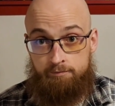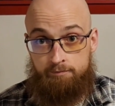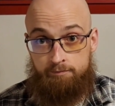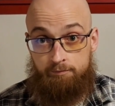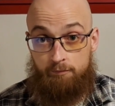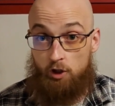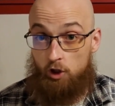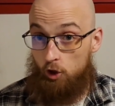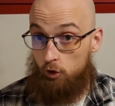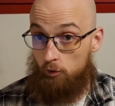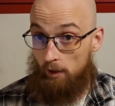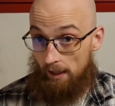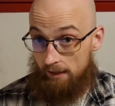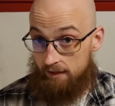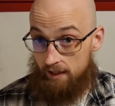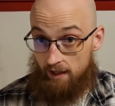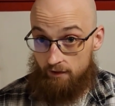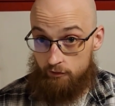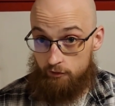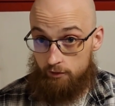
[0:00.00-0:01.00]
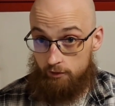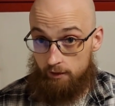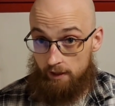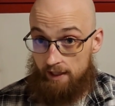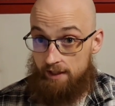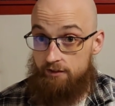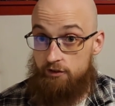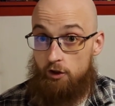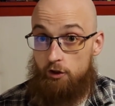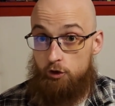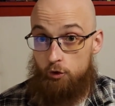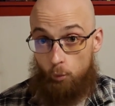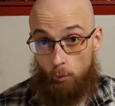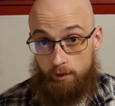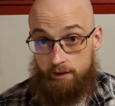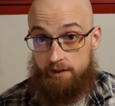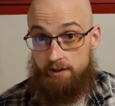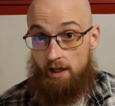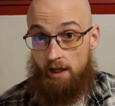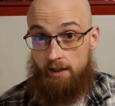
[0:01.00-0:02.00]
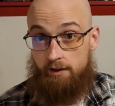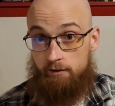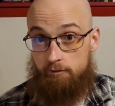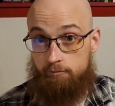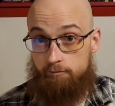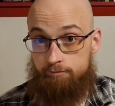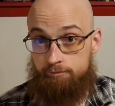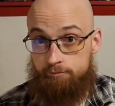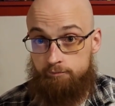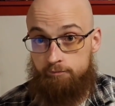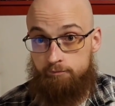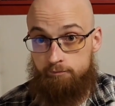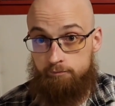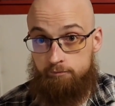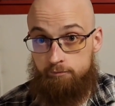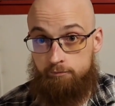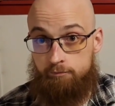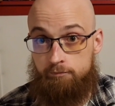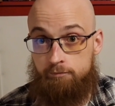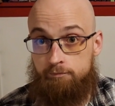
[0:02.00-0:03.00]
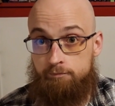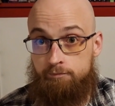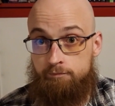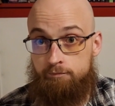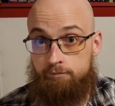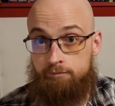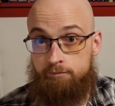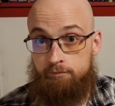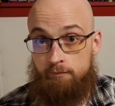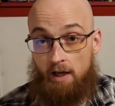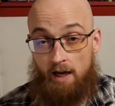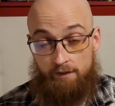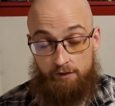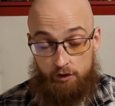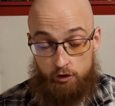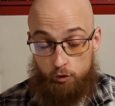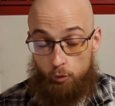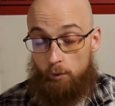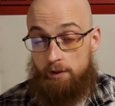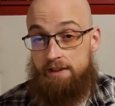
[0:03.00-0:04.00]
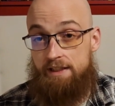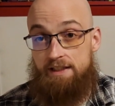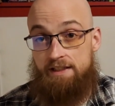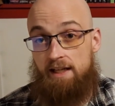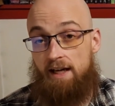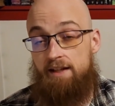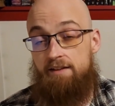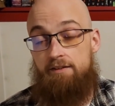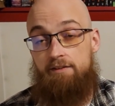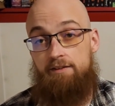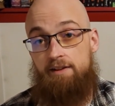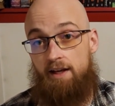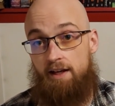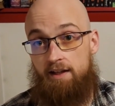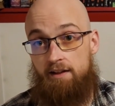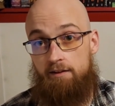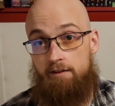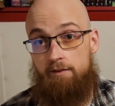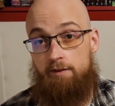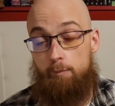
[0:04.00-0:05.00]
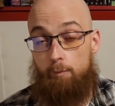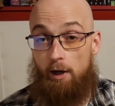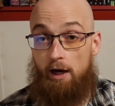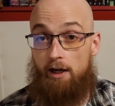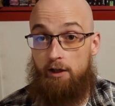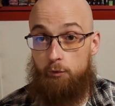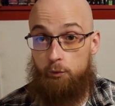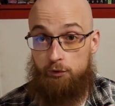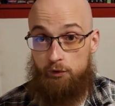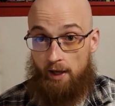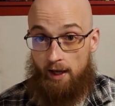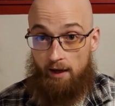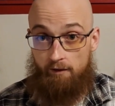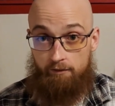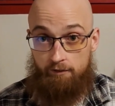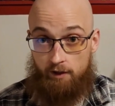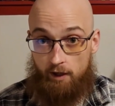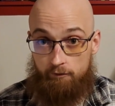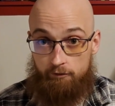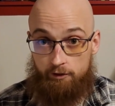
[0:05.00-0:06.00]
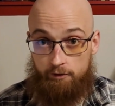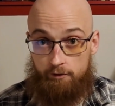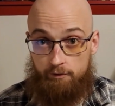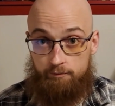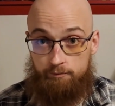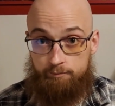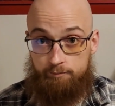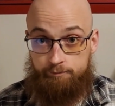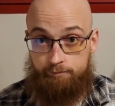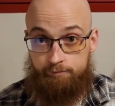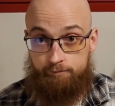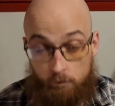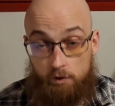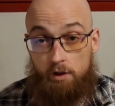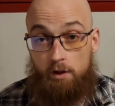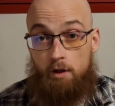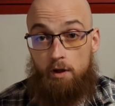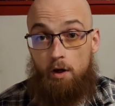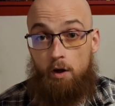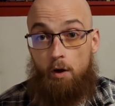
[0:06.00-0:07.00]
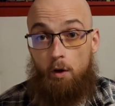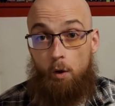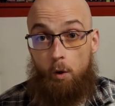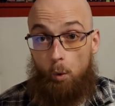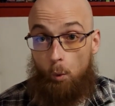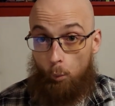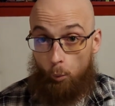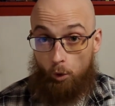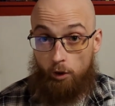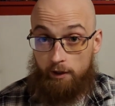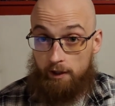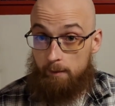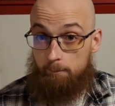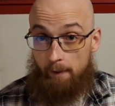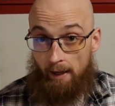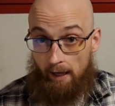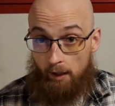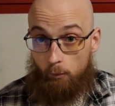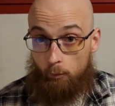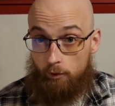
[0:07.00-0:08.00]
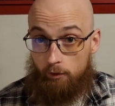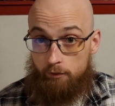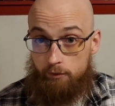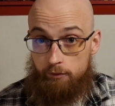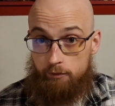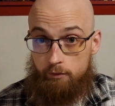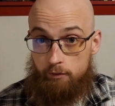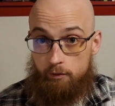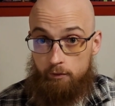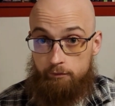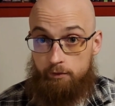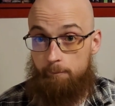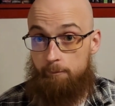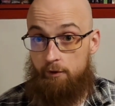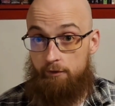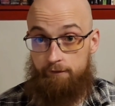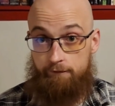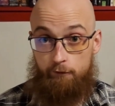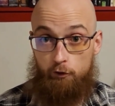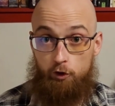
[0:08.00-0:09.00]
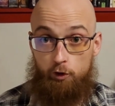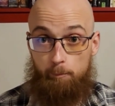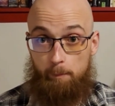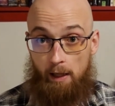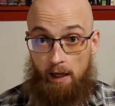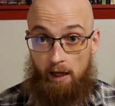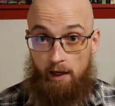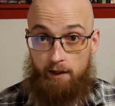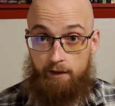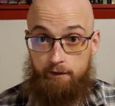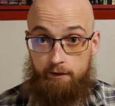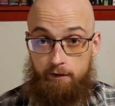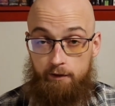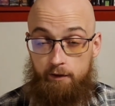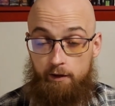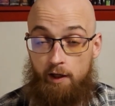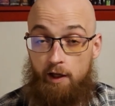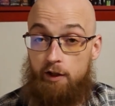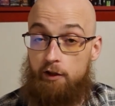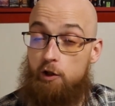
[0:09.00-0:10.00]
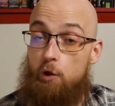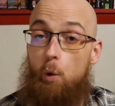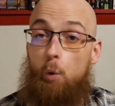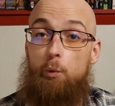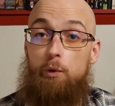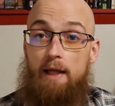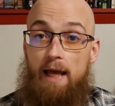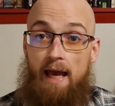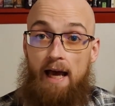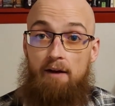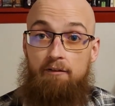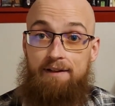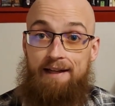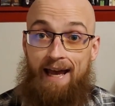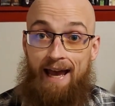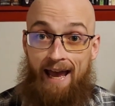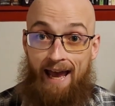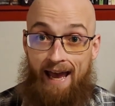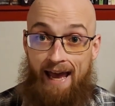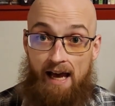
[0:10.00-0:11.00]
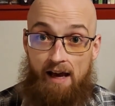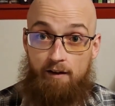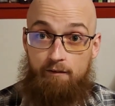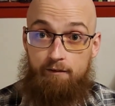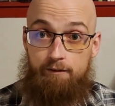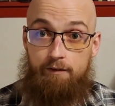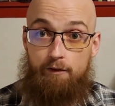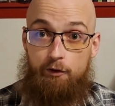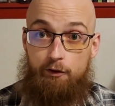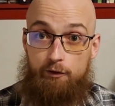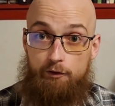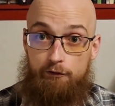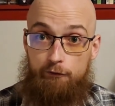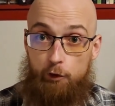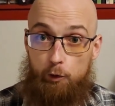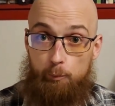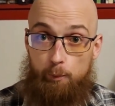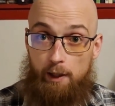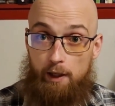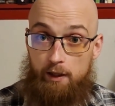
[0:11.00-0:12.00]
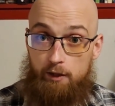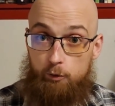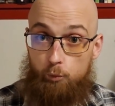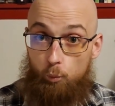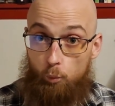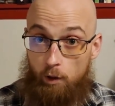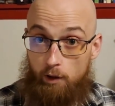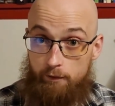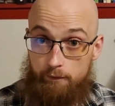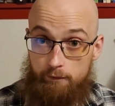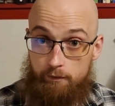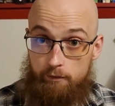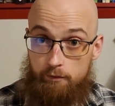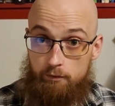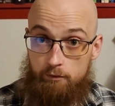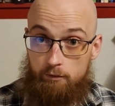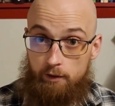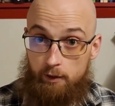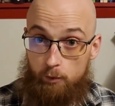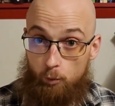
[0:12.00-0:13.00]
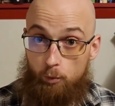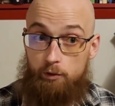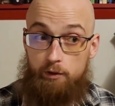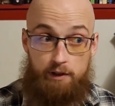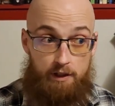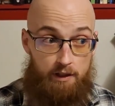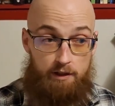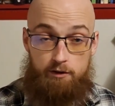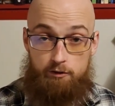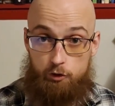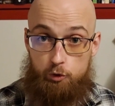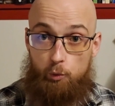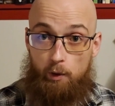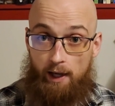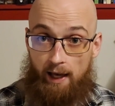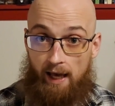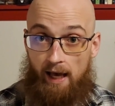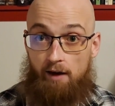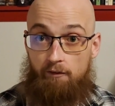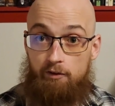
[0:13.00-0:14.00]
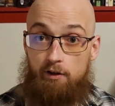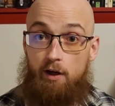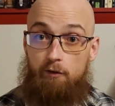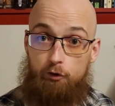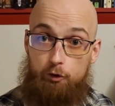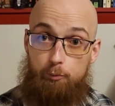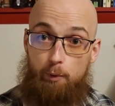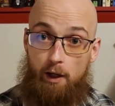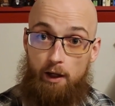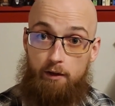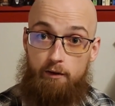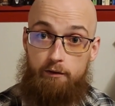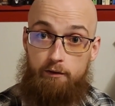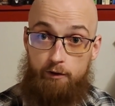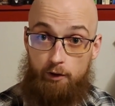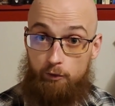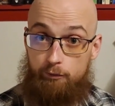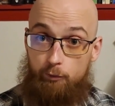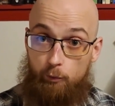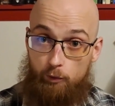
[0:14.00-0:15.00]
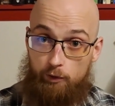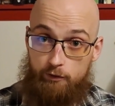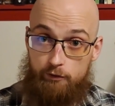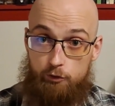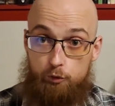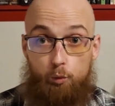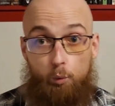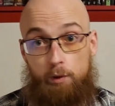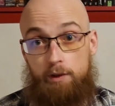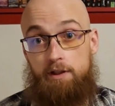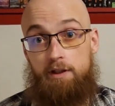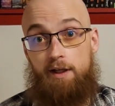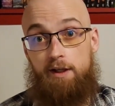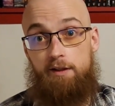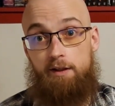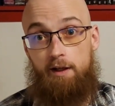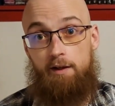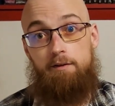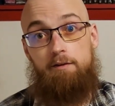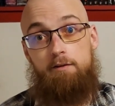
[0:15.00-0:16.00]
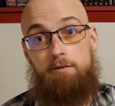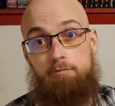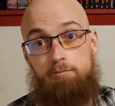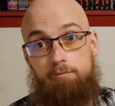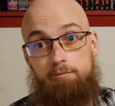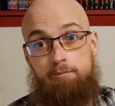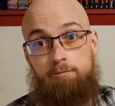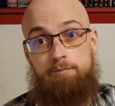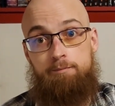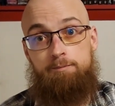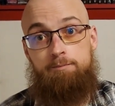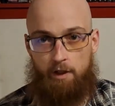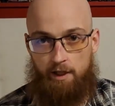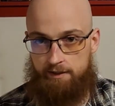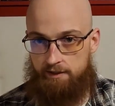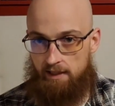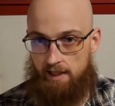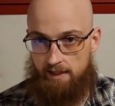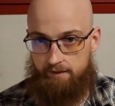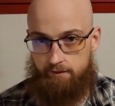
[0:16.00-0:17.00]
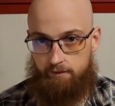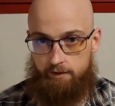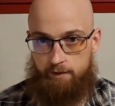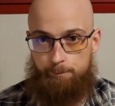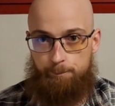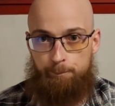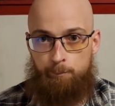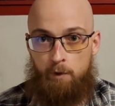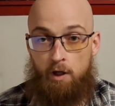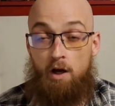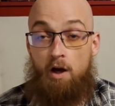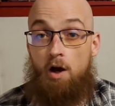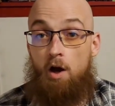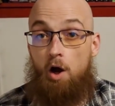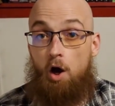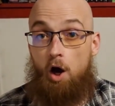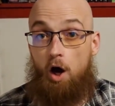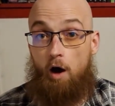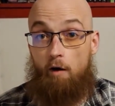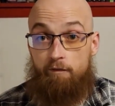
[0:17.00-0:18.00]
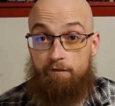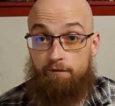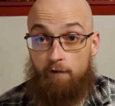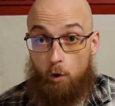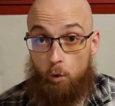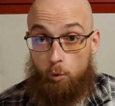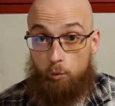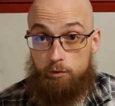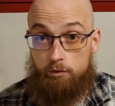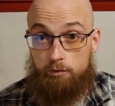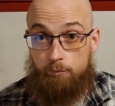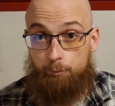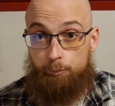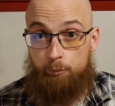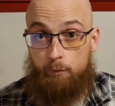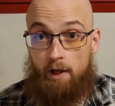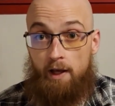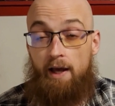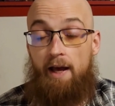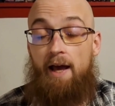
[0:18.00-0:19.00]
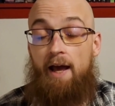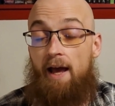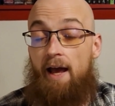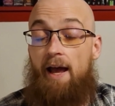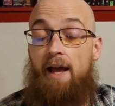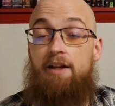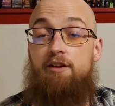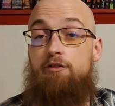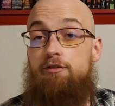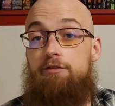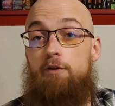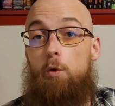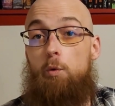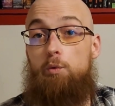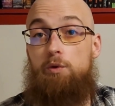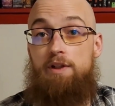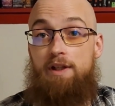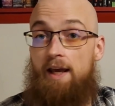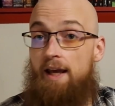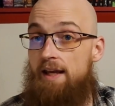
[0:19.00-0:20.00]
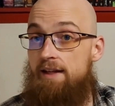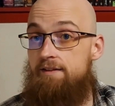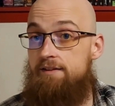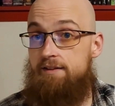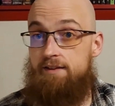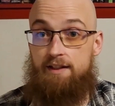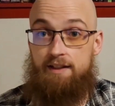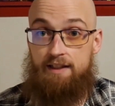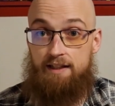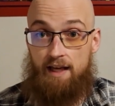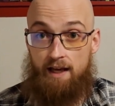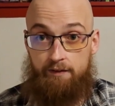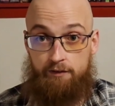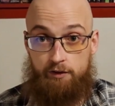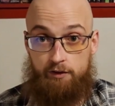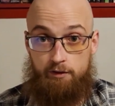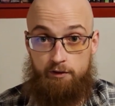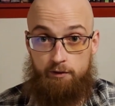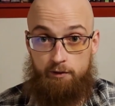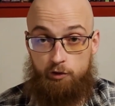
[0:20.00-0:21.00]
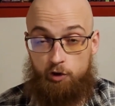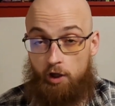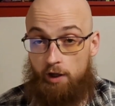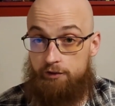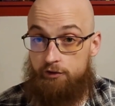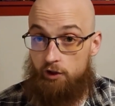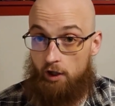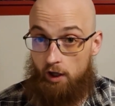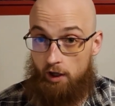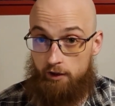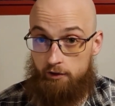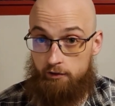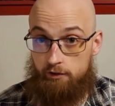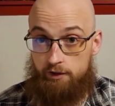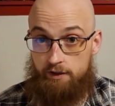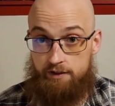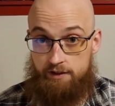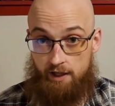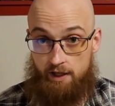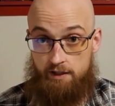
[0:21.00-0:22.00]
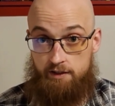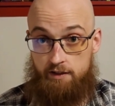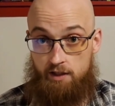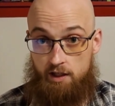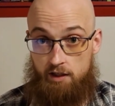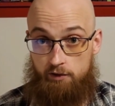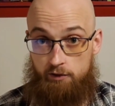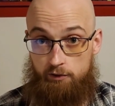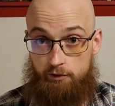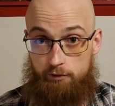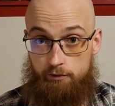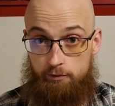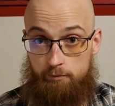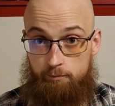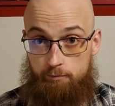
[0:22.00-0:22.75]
The correct answer is twenty-nine. On the twenty-ninth day, the pond was half covered. Working backwards from the full pond, you only have to have the full pond once in order to get to a half-covered pond. Therefore, it's twenty-nine days. And lastly, a phone and a phone case together cost one hundred ten dollars.